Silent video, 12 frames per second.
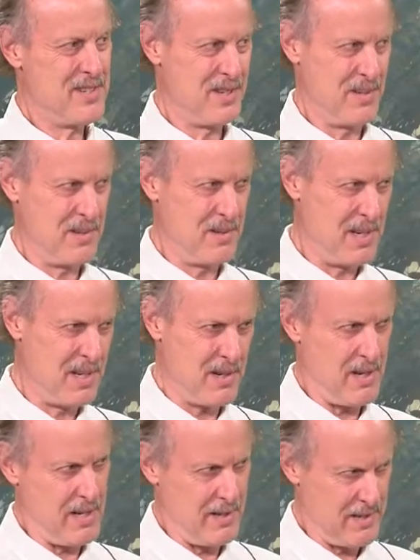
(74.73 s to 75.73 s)

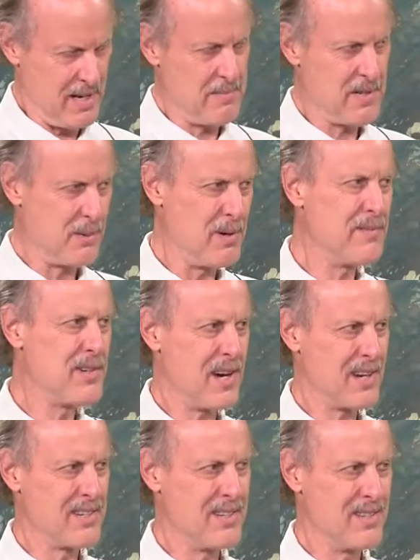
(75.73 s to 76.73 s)
to other times that we've
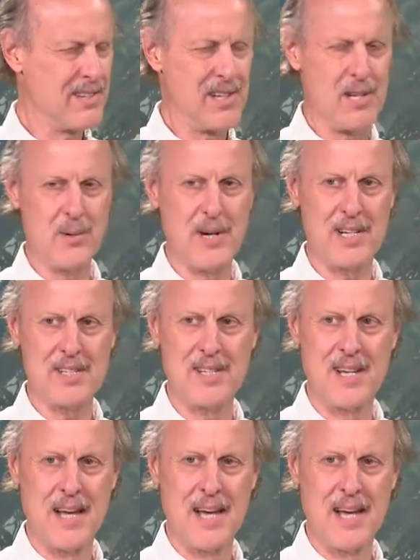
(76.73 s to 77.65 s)
talked here in the U.S.